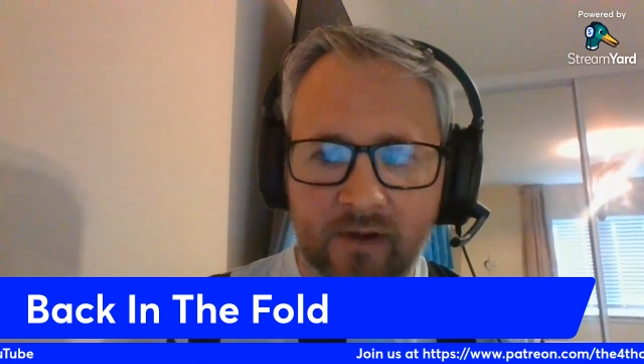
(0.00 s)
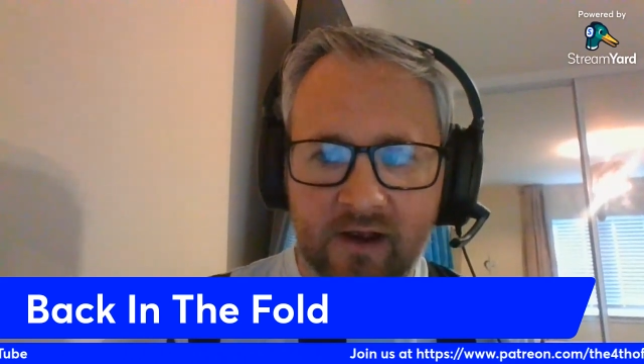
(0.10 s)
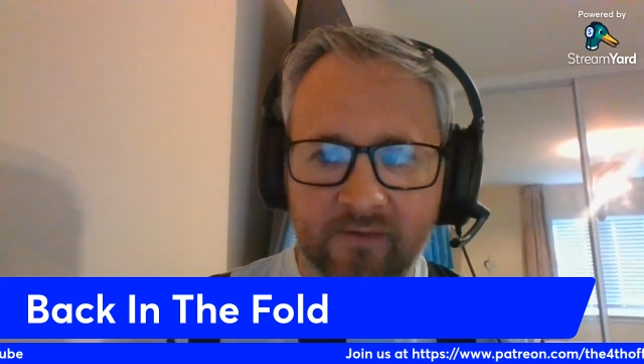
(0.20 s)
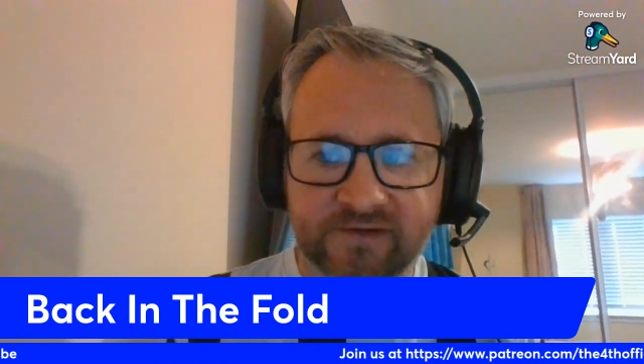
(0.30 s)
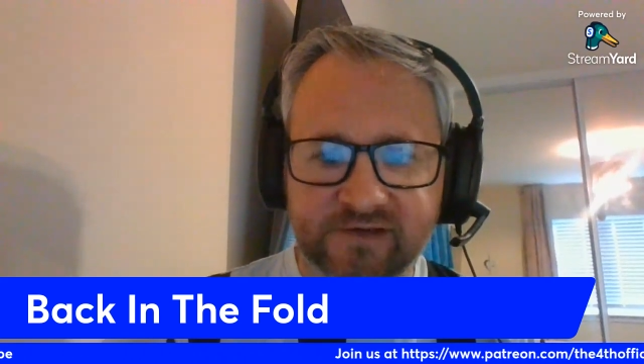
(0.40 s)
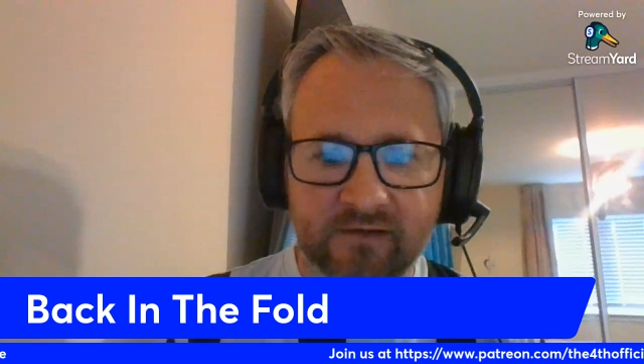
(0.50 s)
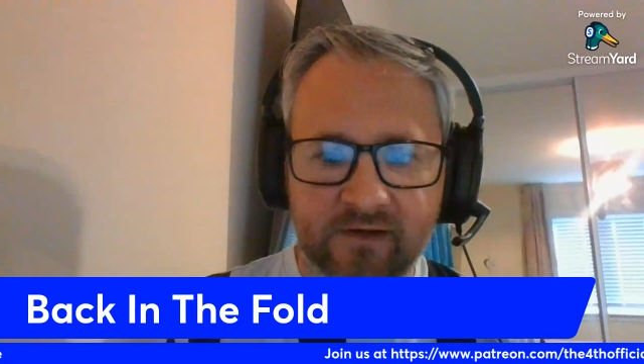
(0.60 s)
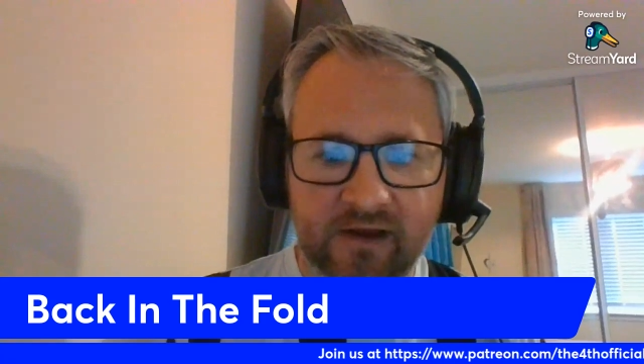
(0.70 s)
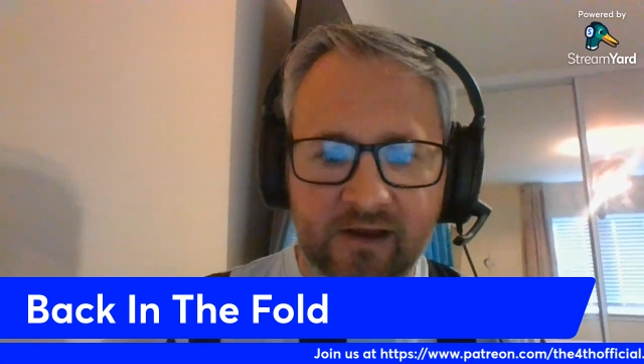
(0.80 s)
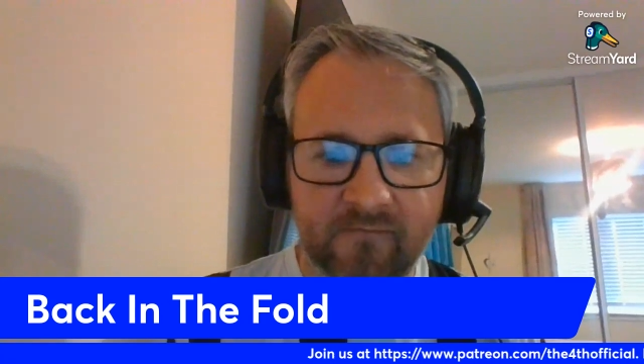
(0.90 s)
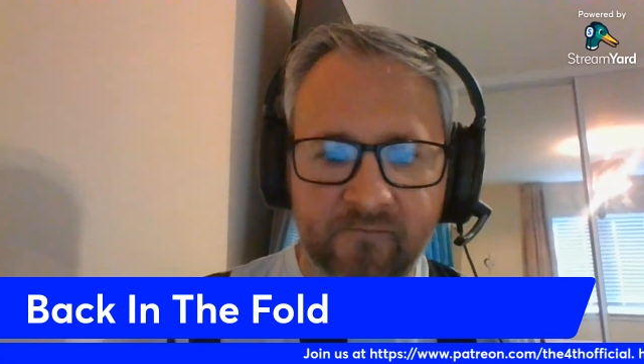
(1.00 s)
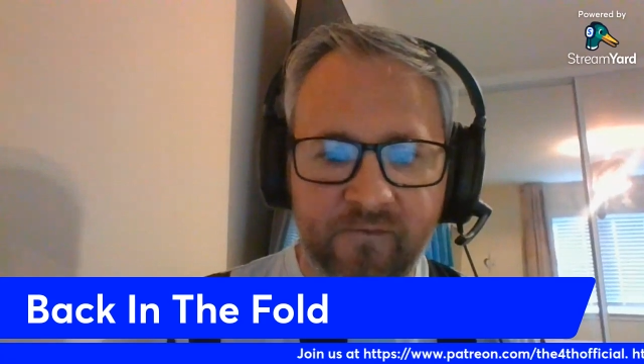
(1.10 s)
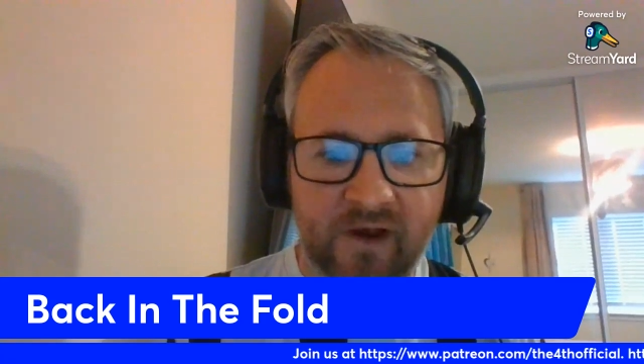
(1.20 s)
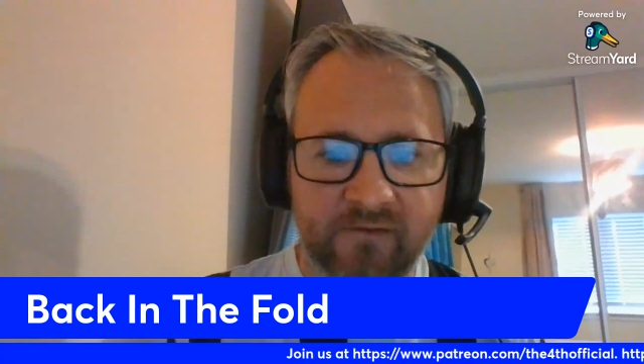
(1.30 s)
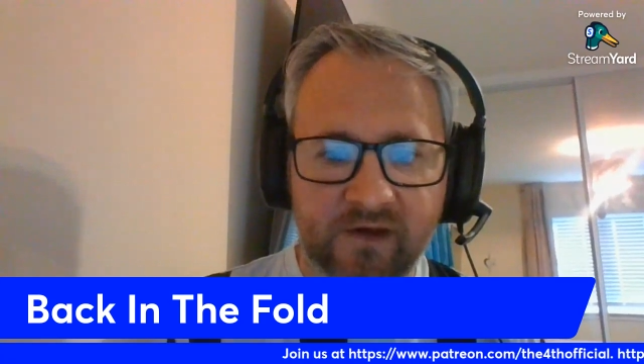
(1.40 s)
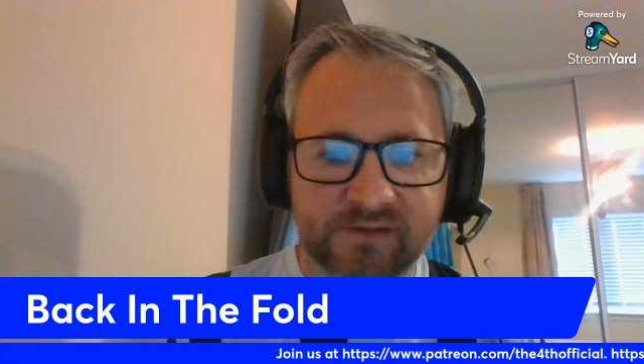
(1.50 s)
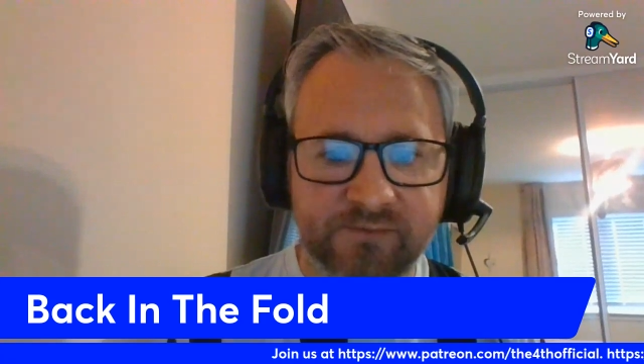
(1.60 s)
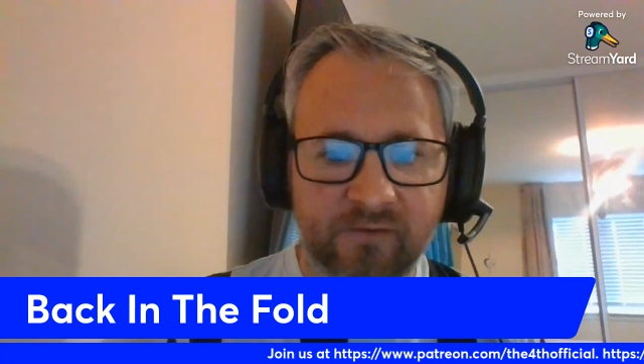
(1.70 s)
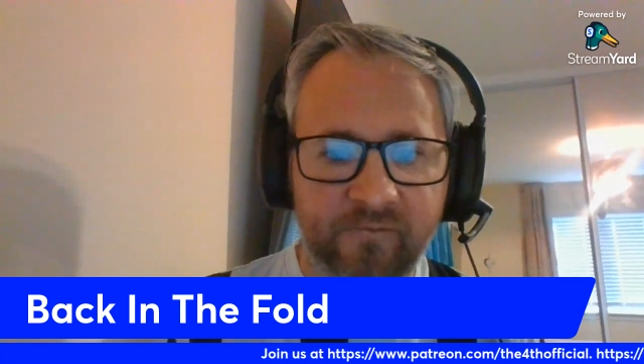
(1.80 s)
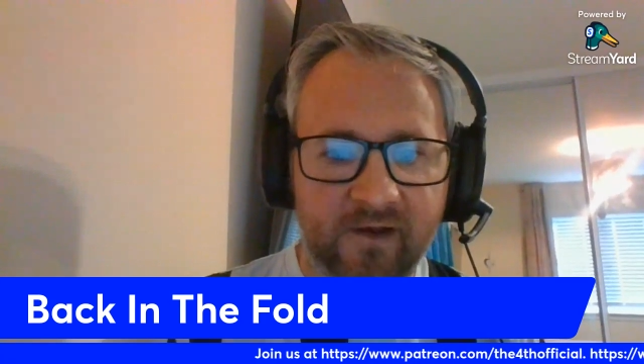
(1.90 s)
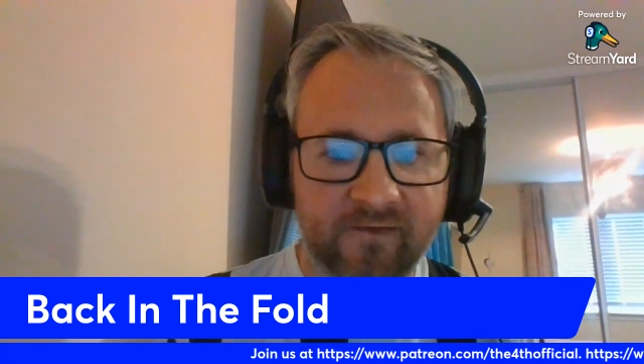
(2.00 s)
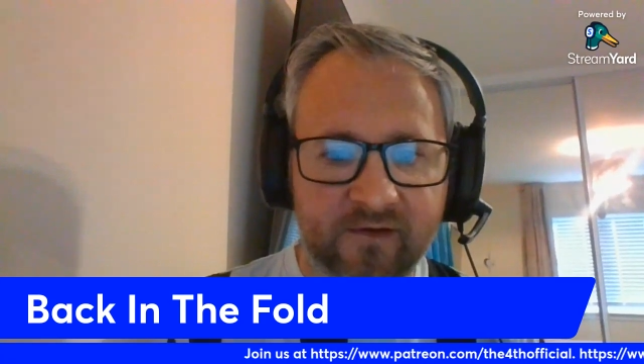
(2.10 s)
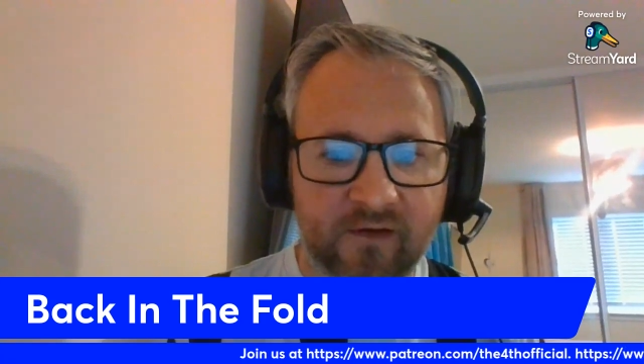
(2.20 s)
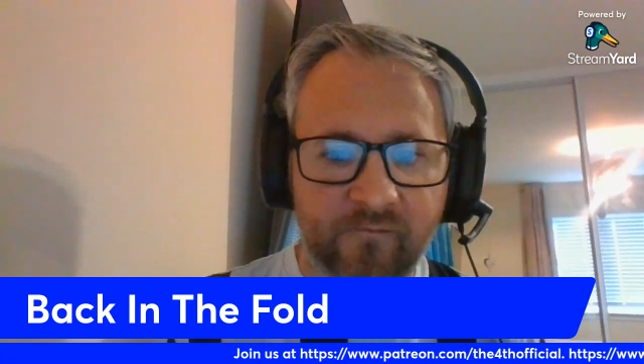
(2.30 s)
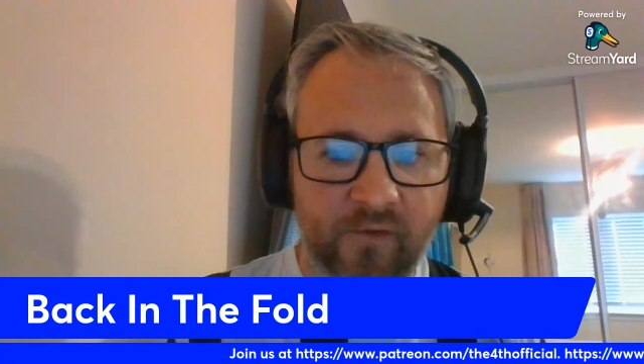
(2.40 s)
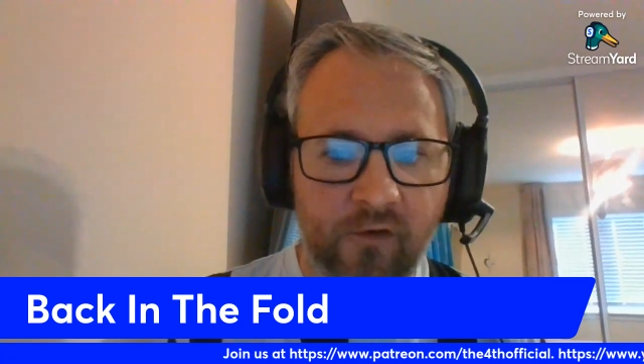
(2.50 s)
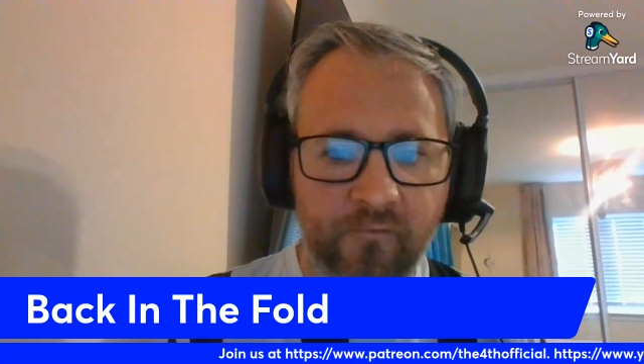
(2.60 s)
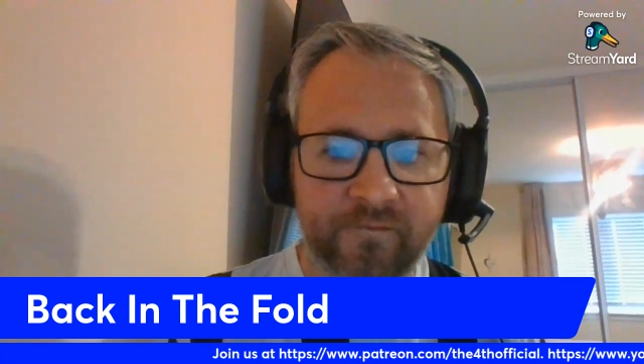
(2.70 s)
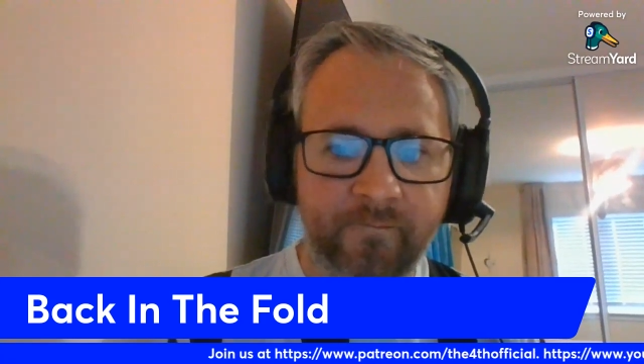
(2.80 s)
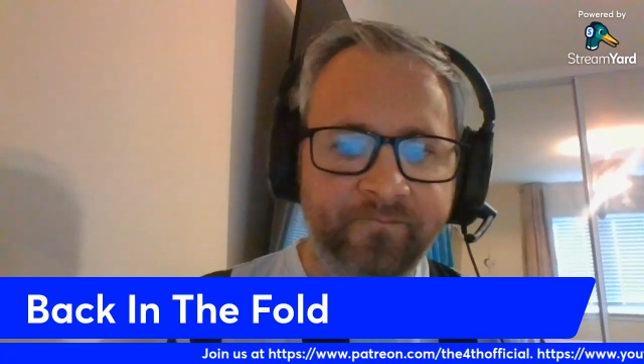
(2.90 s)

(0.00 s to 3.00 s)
and certainly the fact that he's been fit and involved